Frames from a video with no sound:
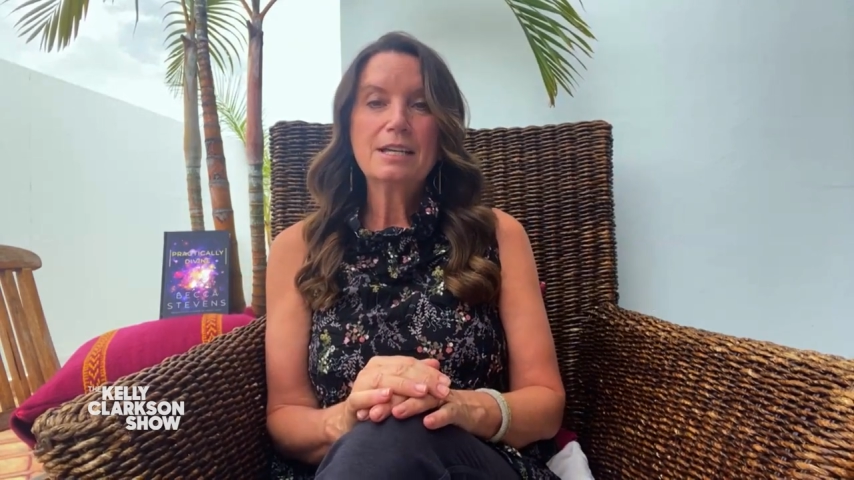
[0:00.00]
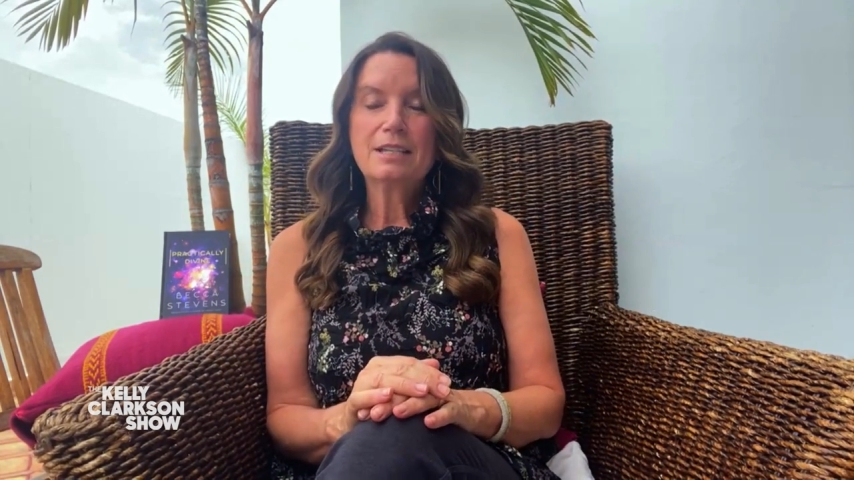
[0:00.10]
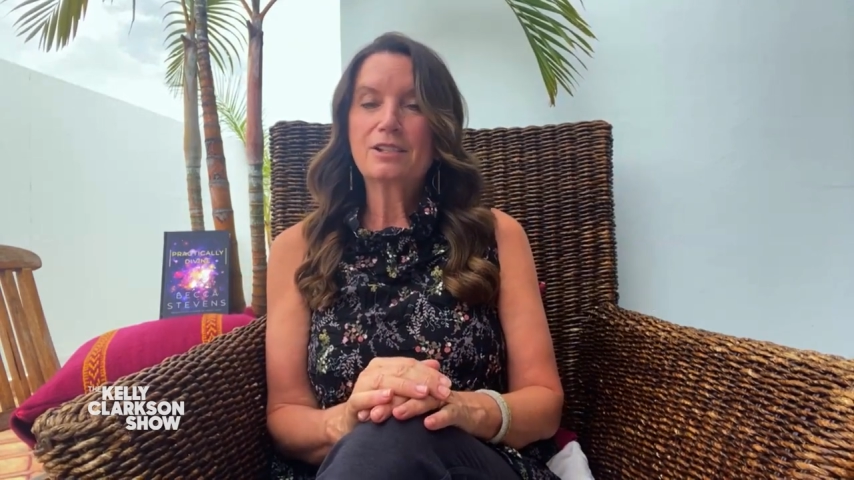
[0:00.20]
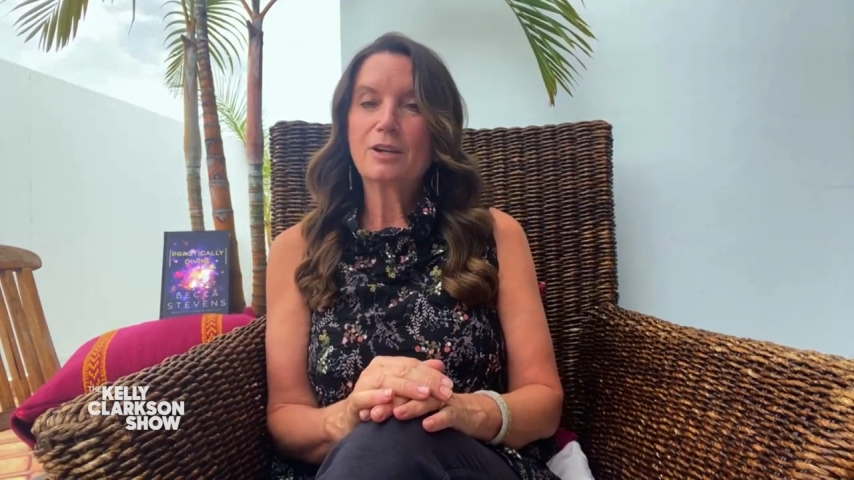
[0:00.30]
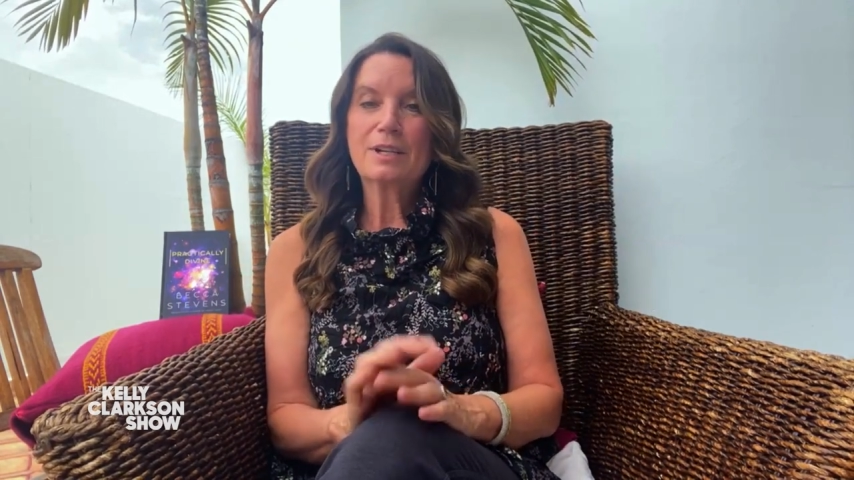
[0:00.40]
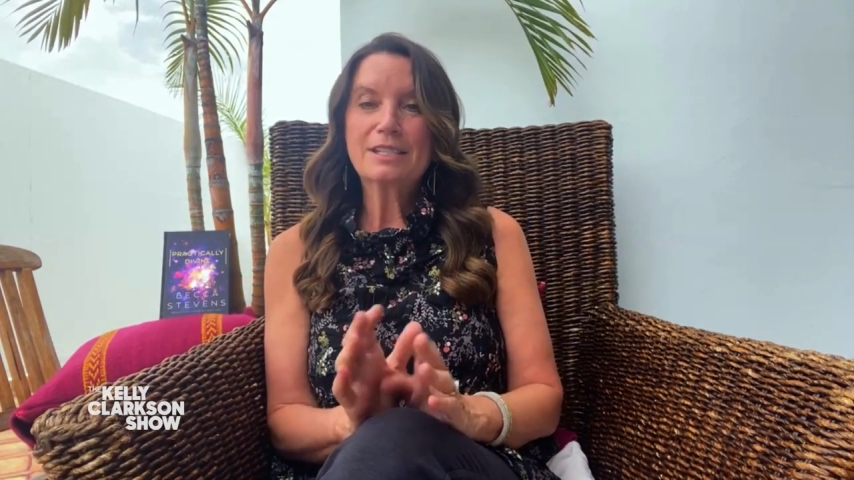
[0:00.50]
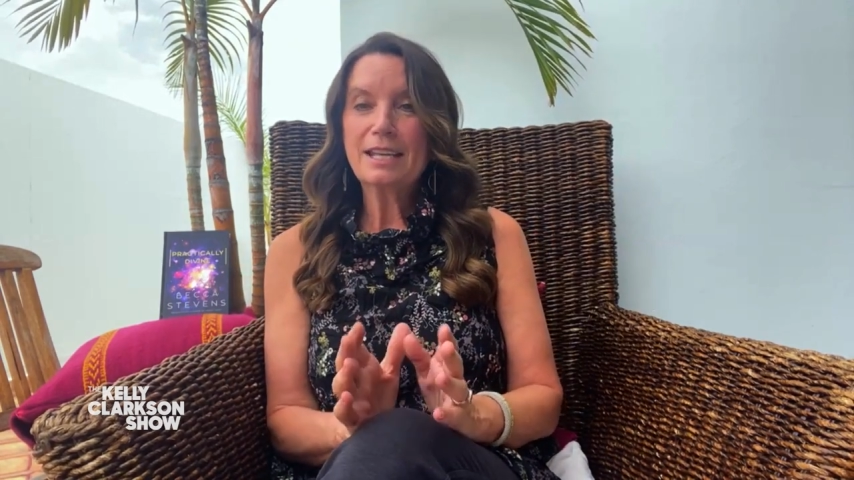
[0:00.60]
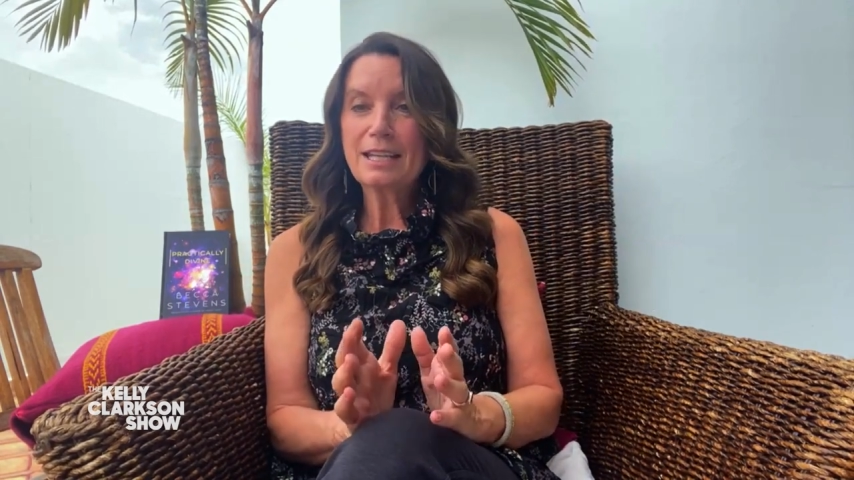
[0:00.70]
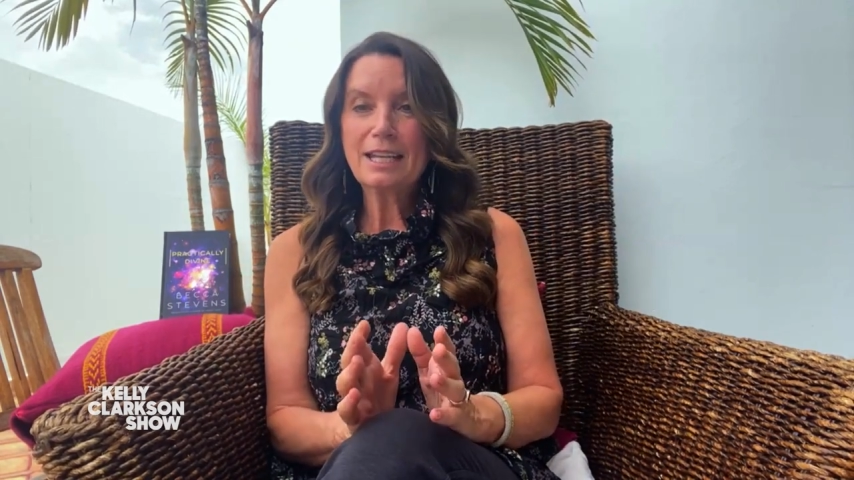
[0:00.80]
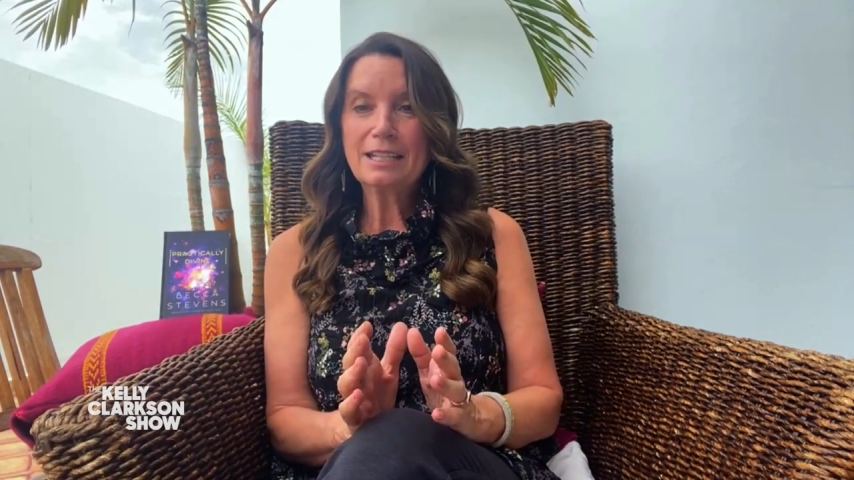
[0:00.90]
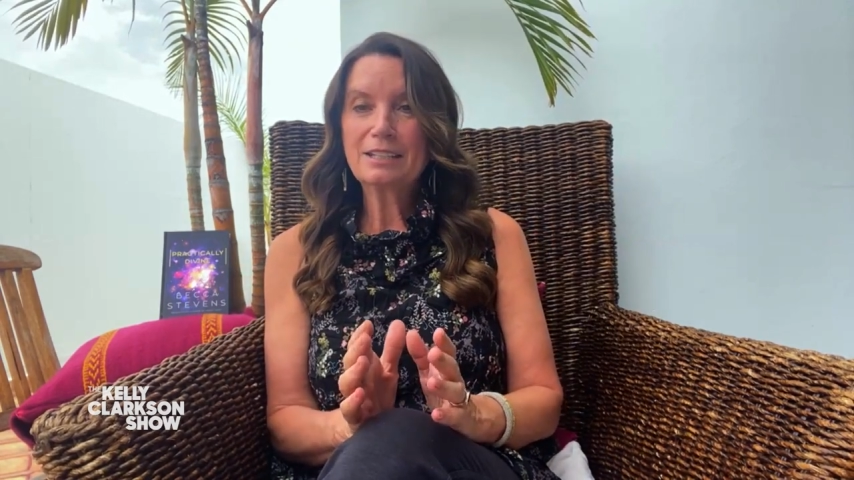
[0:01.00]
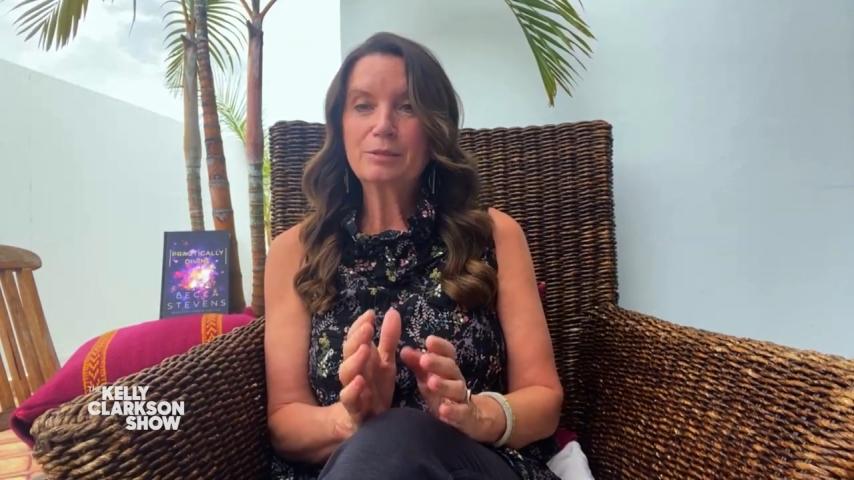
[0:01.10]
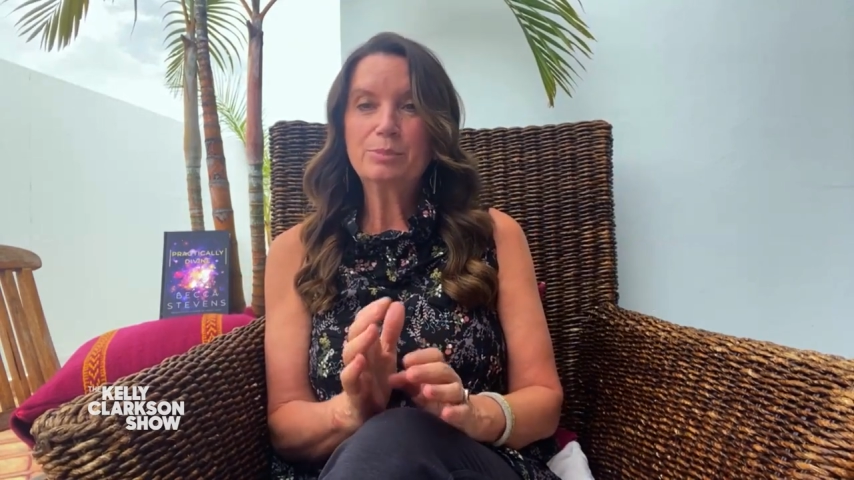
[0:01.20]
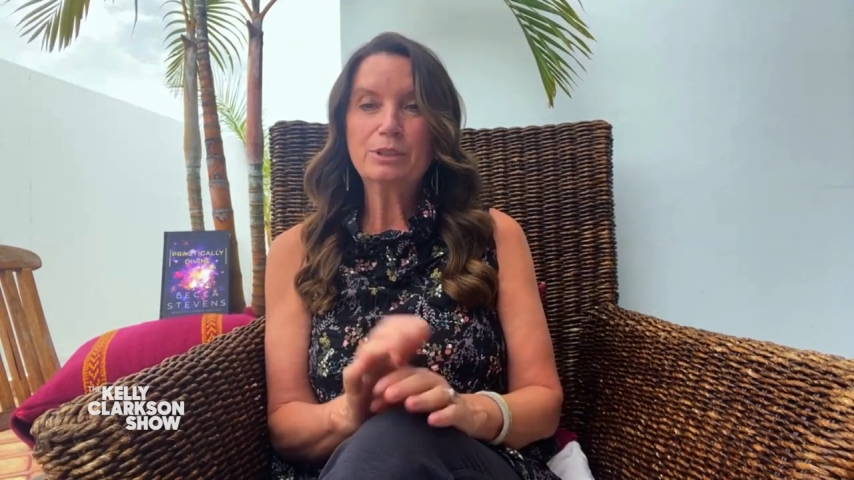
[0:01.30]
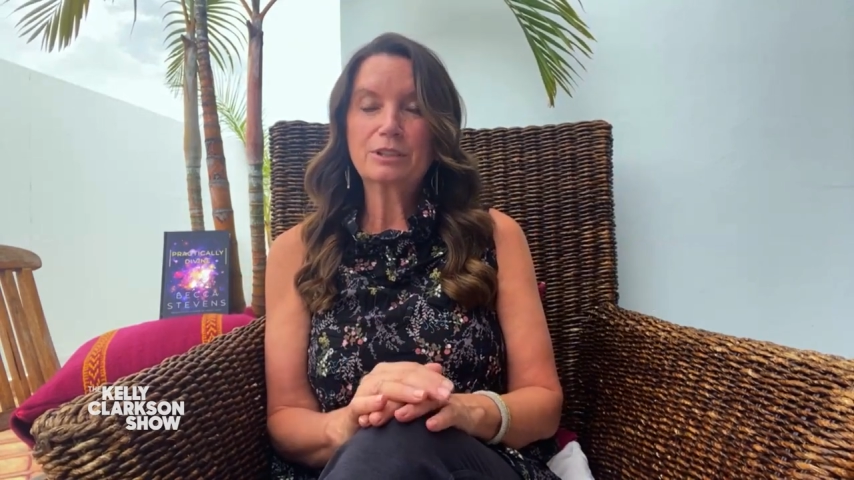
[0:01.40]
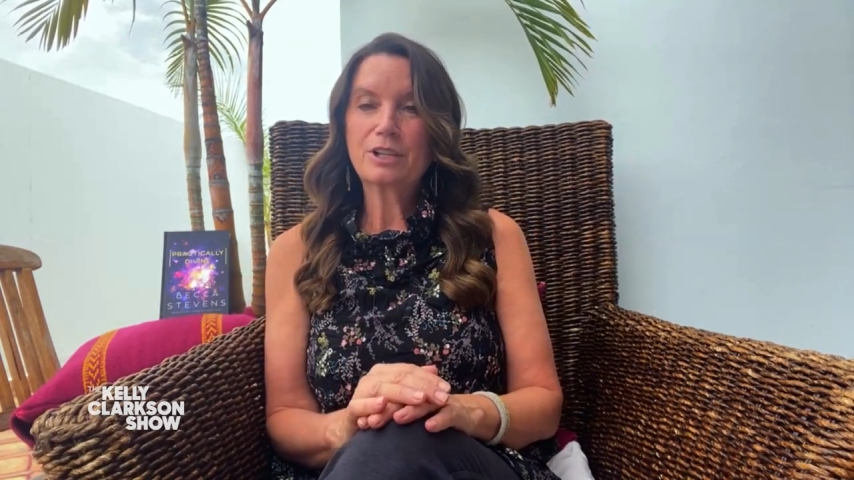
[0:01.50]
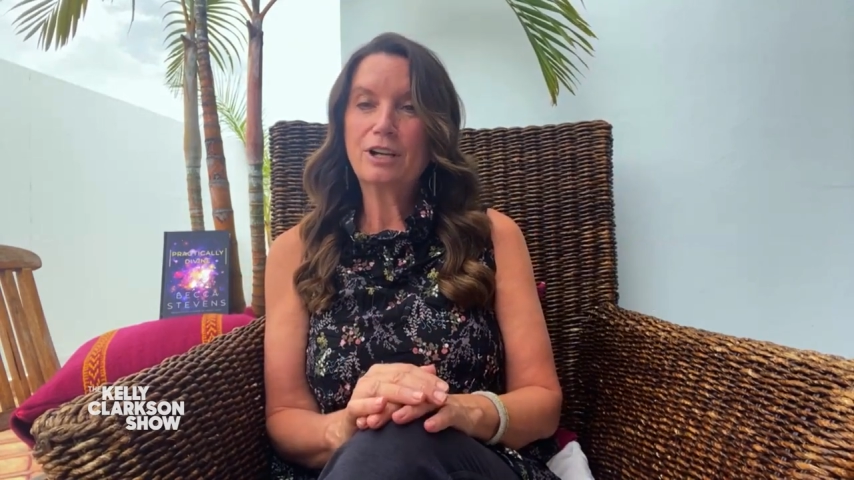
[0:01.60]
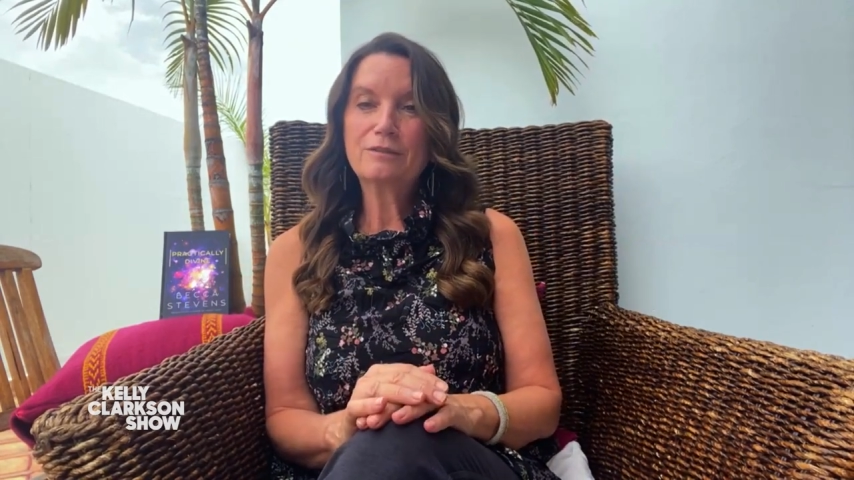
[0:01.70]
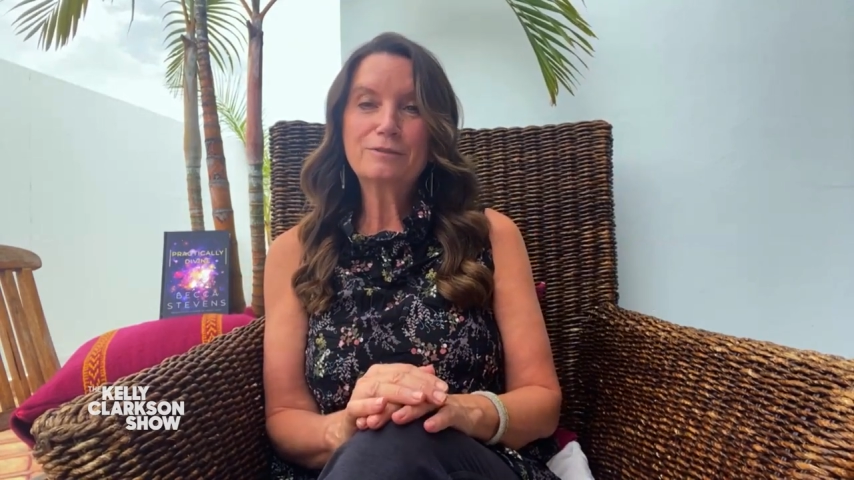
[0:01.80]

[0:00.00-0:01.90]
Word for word: And so I dedicated the book to all